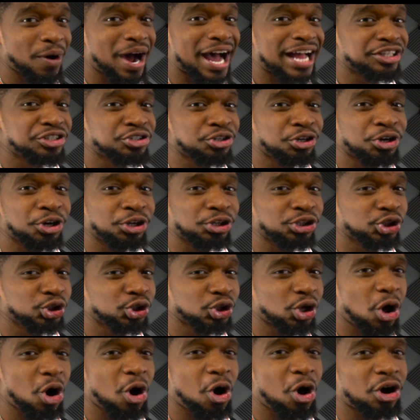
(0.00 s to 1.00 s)
I took a
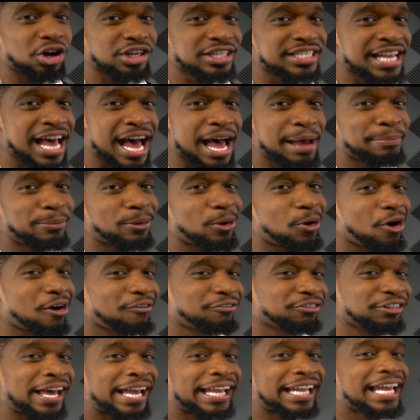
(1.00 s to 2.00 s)
long time
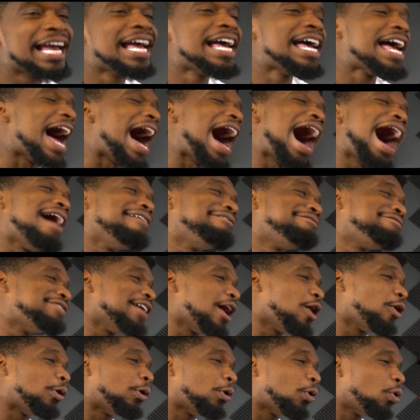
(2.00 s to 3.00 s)
off. Like, I
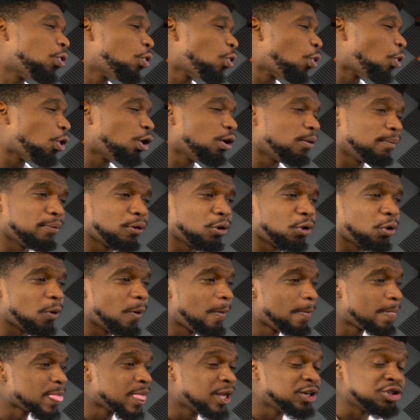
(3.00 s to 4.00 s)
felt
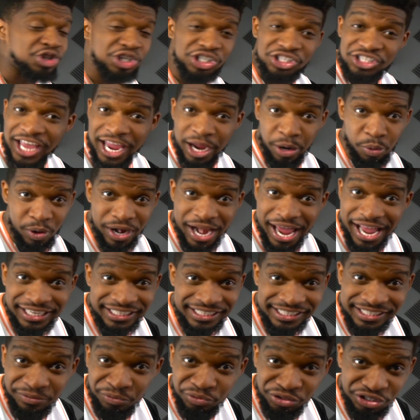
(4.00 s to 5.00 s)
horrible. Just like
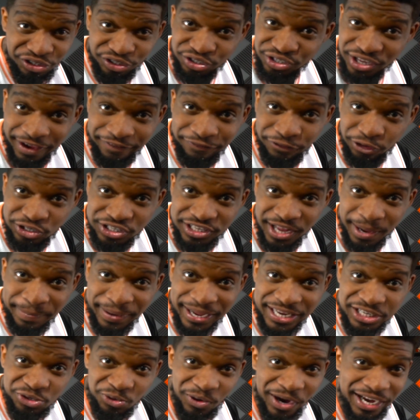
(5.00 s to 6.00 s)
first time
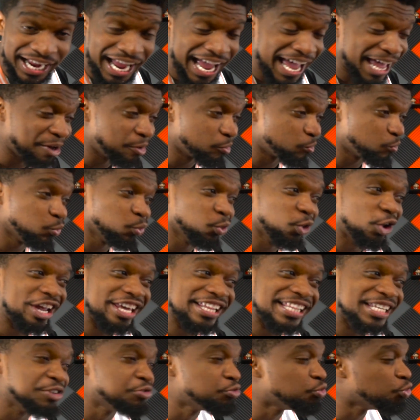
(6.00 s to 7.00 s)
I drank, I had a
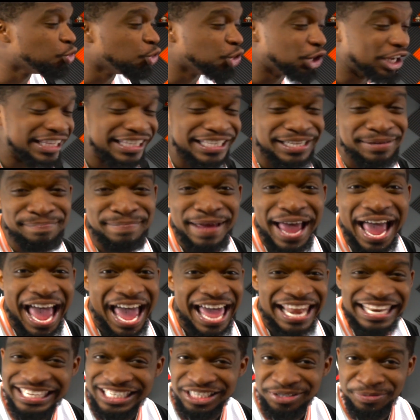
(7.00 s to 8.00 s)
really, really
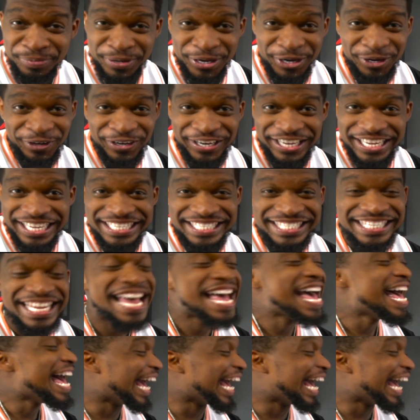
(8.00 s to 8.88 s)
bad experience.